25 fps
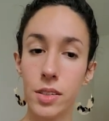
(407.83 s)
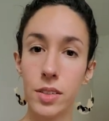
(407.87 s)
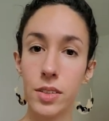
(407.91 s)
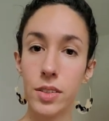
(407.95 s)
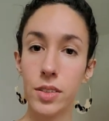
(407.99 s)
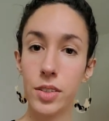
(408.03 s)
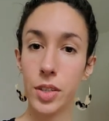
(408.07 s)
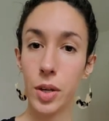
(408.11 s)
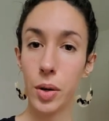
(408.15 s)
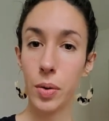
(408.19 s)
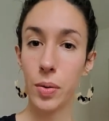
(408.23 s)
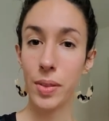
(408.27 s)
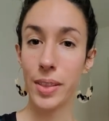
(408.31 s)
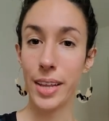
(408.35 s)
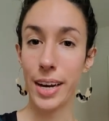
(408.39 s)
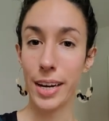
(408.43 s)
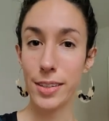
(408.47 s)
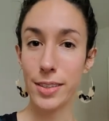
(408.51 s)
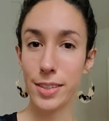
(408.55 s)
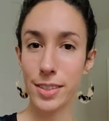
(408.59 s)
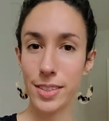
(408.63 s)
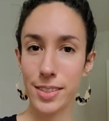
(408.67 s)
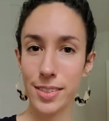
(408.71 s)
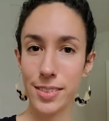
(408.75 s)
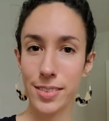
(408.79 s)
So
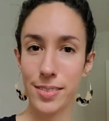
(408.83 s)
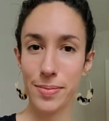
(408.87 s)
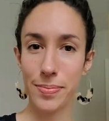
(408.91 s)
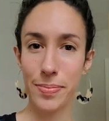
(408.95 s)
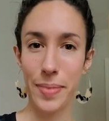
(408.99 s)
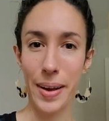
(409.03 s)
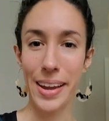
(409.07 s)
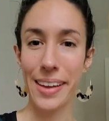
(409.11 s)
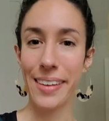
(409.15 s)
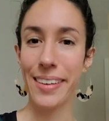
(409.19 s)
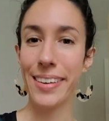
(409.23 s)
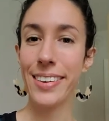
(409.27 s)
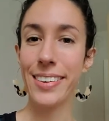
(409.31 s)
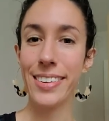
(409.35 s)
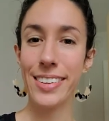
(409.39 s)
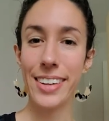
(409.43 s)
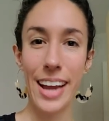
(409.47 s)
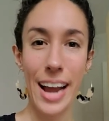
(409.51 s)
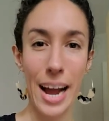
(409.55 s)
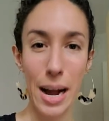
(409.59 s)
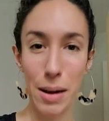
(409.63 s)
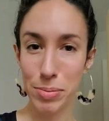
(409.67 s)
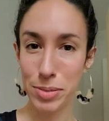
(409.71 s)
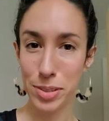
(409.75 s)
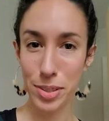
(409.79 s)
that's my
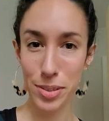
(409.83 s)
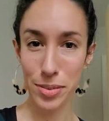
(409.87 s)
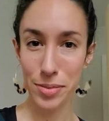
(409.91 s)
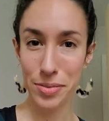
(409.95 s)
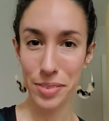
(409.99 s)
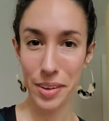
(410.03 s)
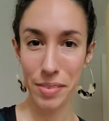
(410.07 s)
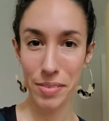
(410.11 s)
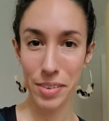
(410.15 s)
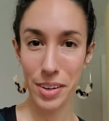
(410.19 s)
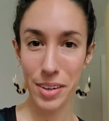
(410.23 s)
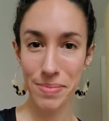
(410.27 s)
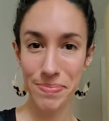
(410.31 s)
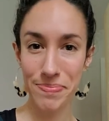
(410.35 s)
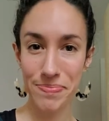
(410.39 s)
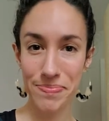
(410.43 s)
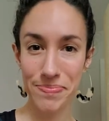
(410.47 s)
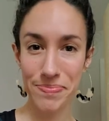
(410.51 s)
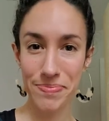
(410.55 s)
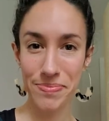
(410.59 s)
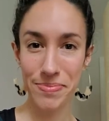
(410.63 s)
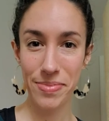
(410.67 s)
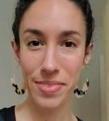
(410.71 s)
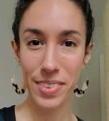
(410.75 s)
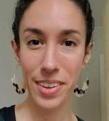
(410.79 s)
absolute favorite.
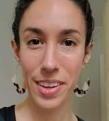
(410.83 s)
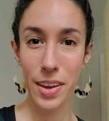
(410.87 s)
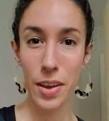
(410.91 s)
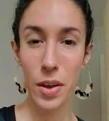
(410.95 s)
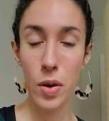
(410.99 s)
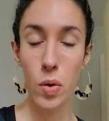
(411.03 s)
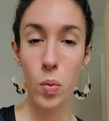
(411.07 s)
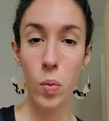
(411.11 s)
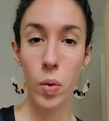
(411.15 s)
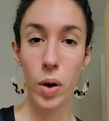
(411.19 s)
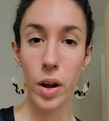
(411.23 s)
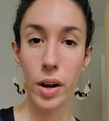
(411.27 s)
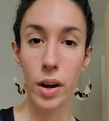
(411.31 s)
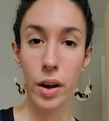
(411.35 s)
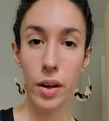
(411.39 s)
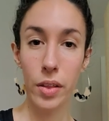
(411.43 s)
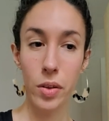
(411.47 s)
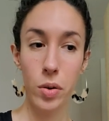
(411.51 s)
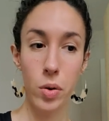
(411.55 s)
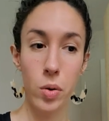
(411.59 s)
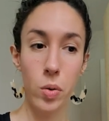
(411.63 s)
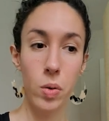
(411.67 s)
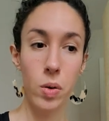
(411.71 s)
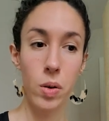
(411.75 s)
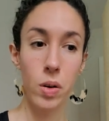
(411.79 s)
One
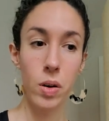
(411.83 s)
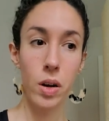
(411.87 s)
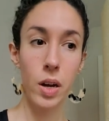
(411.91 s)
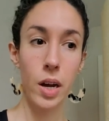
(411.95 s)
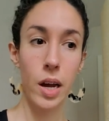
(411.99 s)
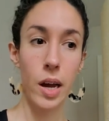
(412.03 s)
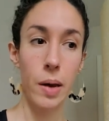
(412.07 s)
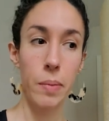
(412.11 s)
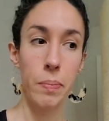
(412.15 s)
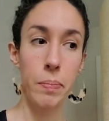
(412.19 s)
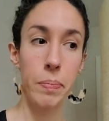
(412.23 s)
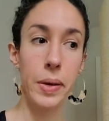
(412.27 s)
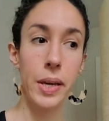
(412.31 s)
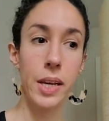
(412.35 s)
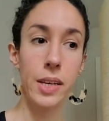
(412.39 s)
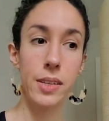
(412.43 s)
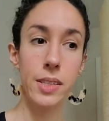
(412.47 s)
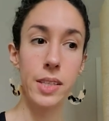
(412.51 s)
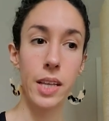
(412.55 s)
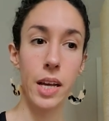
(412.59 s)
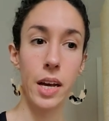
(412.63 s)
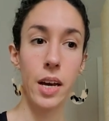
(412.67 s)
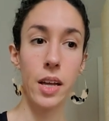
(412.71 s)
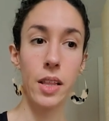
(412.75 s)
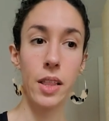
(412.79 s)
other um, piece
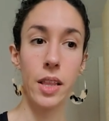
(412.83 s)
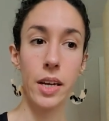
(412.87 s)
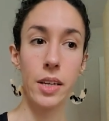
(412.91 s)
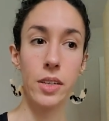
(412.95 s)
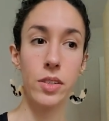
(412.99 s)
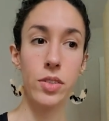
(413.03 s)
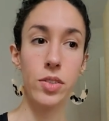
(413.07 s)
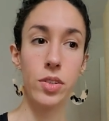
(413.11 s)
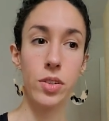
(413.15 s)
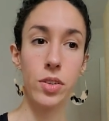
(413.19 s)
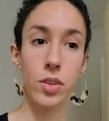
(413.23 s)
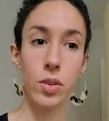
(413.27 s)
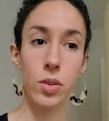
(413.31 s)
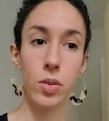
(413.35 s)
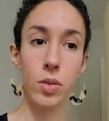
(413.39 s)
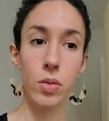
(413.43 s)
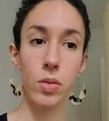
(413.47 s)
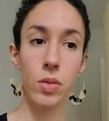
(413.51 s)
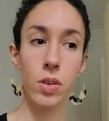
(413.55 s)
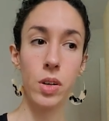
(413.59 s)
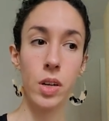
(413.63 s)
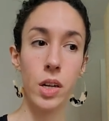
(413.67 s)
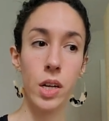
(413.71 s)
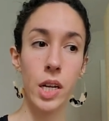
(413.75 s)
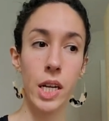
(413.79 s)
that I'd like
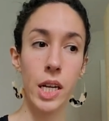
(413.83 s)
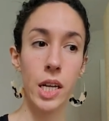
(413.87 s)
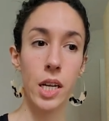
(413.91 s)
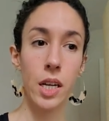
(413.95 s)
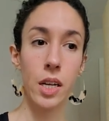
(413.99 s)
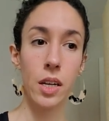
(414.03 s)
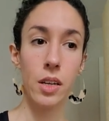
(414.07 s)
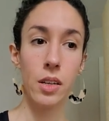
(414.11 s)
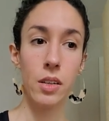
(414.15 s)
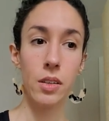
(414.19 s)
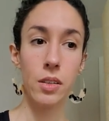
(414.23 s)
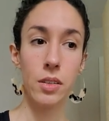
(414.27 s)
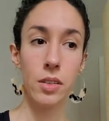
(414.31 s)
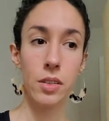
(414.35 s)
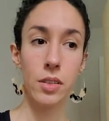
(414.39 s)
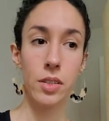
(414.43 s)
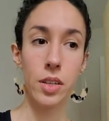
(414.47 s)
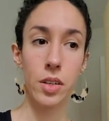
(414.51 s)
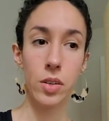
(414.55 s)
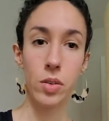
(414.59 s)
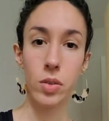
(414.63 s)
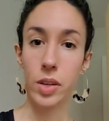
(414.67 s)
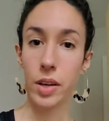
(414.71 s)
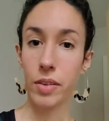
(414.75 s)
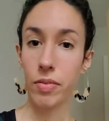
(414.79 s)
to
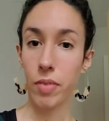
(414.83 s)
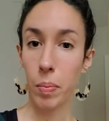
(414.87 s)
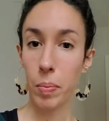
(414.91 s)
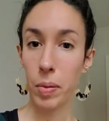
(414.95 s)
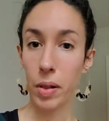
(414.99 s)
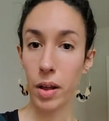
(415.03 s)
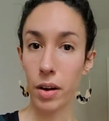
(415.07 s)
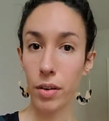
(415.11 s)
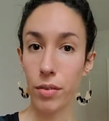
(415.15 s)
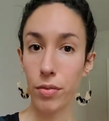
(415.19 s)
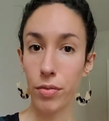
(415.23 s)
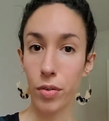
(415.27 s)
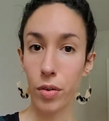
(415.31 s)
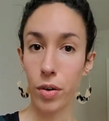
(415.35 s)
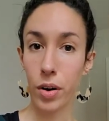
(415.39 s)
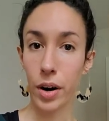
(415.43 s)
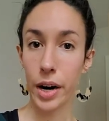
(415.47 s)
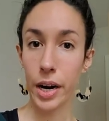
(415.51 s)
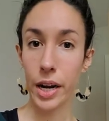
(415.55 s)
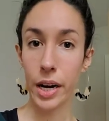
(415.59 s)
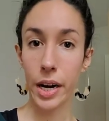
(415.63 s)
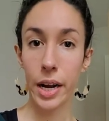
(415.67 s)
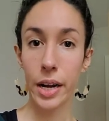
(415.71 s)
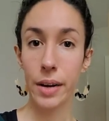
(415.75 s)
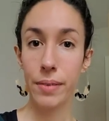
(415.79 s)
to give a plug for,
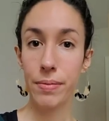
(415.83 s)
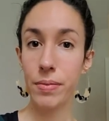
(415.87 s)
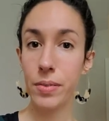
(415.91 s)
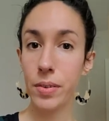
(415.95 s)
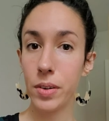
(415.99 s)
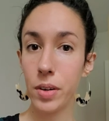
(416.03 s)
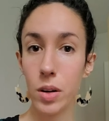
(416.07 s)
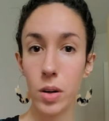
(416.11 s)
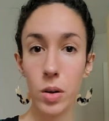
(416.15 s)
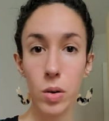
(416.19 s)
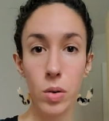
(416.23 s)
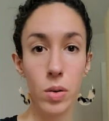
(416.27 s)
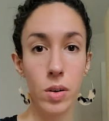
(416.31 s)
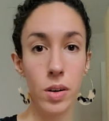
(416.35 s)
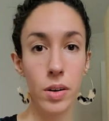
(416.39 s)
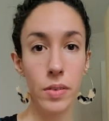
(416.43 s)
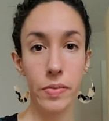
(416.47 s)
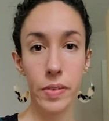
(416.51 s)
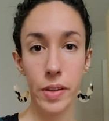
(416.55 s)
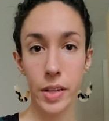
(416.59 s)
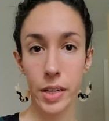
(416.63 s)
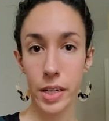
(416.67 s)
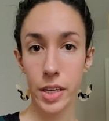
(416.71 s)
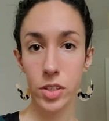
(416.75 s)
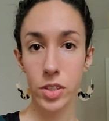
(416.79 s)
and I have no
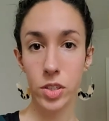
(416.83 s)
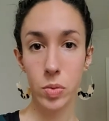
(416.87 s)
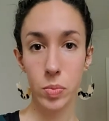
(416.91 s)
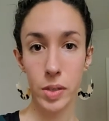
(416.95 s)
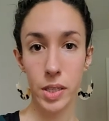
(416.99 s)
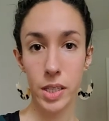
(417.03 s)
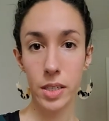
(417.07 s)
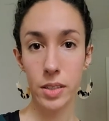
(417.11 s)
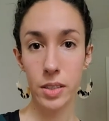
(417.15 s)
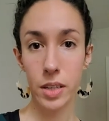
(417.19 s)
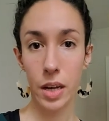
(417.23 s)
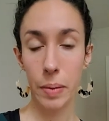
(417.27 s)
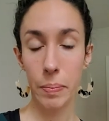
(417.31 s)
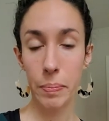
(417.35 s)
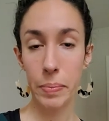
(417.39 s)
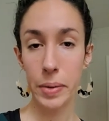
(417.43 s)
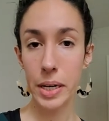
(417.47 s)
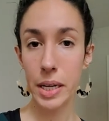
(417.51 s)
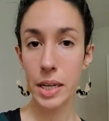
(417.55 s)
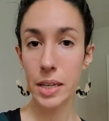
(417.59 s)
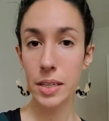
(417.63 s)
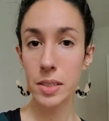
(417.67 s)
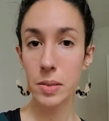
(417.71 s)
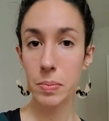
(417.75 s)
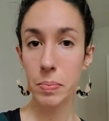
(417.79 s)
affiliation with these
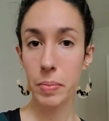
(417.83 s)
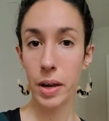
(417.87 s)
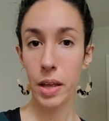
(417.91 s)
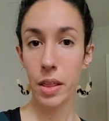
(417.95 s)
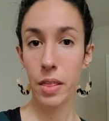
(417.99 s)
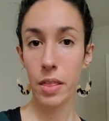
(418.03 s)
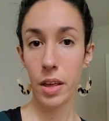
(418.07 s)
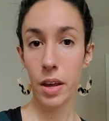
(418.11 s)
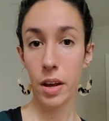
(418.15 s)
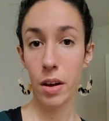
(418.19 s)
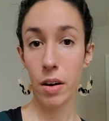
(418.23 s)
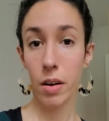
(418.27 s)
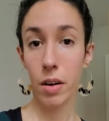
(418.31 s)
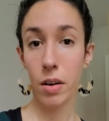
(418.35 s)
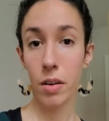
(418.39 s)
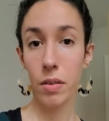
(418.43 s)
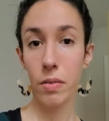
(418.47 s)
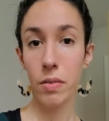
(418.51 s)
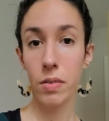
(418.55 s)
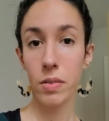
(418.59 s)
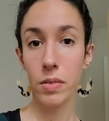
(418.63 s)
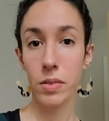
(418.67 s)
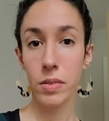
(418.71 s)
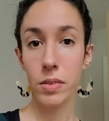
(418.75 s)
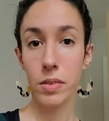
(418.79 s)
companies, but they
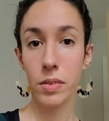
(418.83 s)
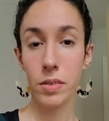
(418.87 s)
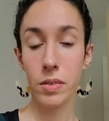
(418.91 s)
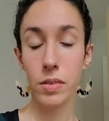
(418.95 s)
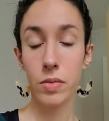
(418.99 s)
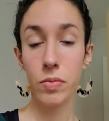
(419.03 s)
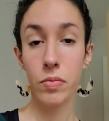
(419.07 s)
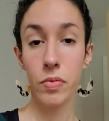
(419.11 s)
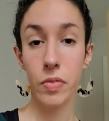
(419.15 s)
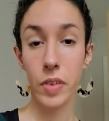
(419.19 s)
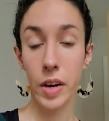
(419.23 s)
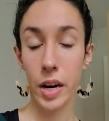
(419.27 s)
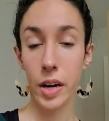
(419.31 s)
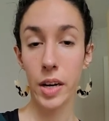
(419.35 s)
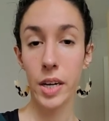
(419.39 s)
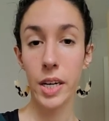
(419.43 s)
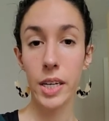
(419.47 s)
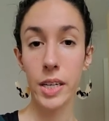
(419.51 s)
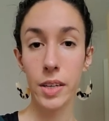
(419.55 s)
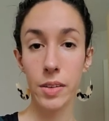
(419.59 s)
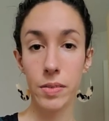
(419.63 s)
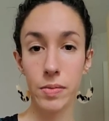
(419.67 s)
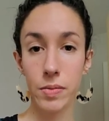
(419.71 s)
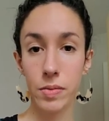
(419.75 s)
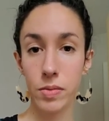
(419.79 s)
are
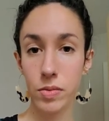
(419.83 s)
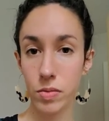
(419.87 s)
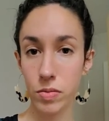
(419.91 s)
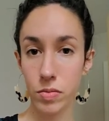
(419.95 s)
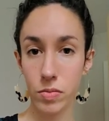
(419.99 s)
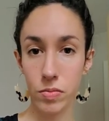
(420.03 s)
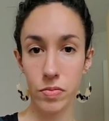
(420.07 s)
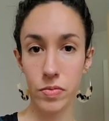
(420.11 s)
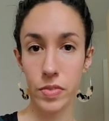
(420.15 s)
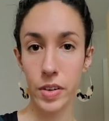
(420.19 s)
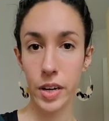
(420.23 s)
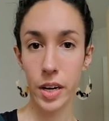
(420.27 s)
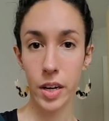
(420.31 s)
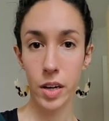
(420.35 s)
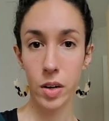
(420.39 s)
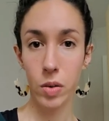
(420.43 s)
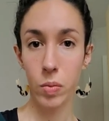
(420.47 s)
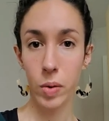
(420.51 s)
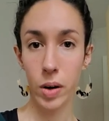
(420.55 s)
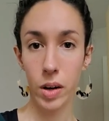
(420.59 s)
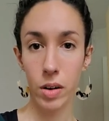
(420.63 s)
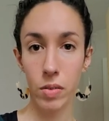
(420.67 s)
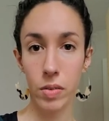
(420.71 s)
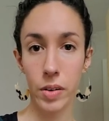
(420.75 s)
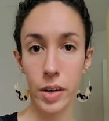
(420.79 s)
very, very
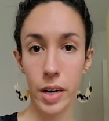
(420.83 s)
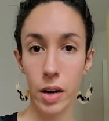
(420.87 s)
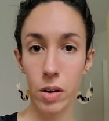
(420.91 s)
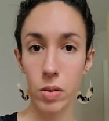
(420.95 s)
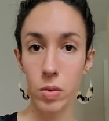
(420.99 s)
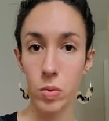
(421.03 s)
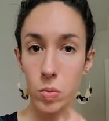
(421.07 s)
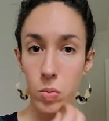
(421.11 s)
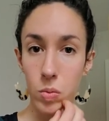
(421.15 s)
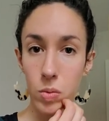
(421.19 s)
well-renowned